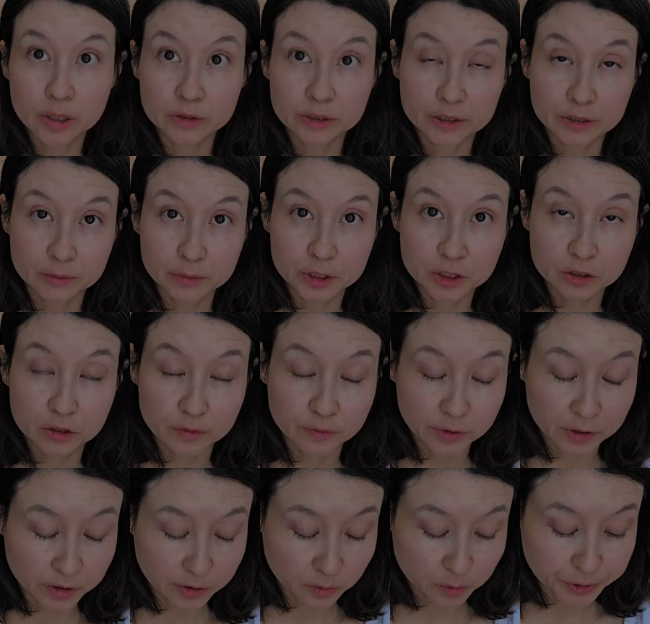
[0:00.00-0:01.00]
I was trying to make sure
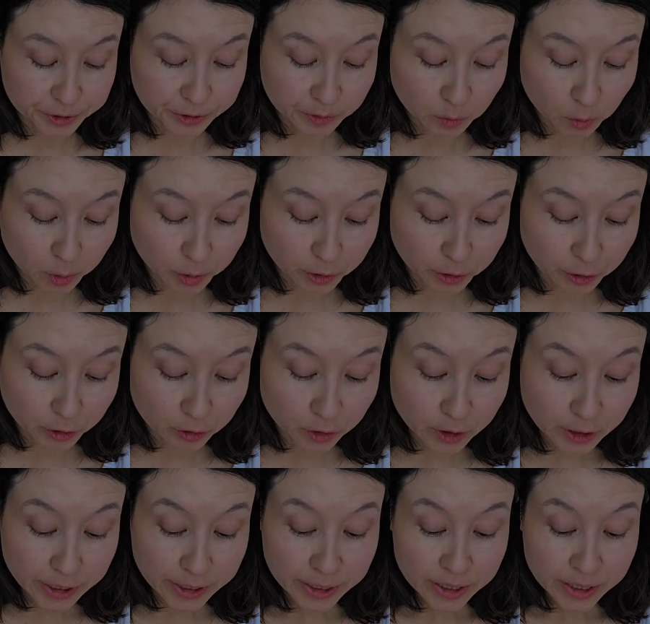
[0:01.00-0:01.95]
everything was in order.